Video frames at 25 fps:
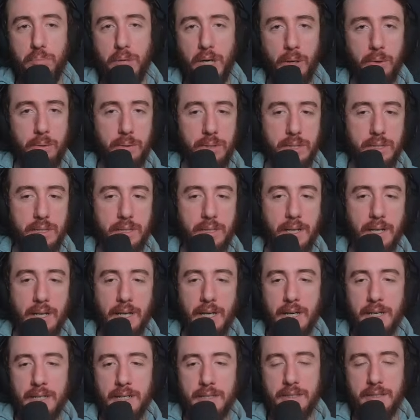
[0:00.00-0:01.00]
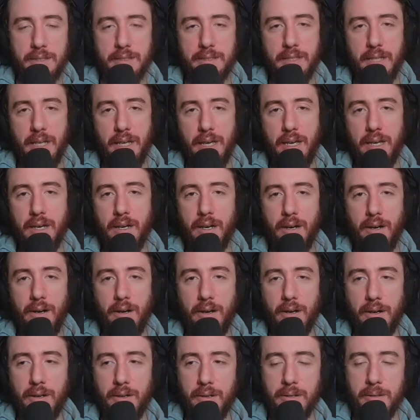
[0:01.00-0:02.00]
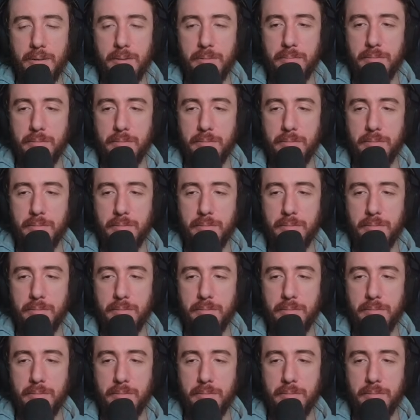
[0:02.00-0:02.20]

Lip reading: potent since they are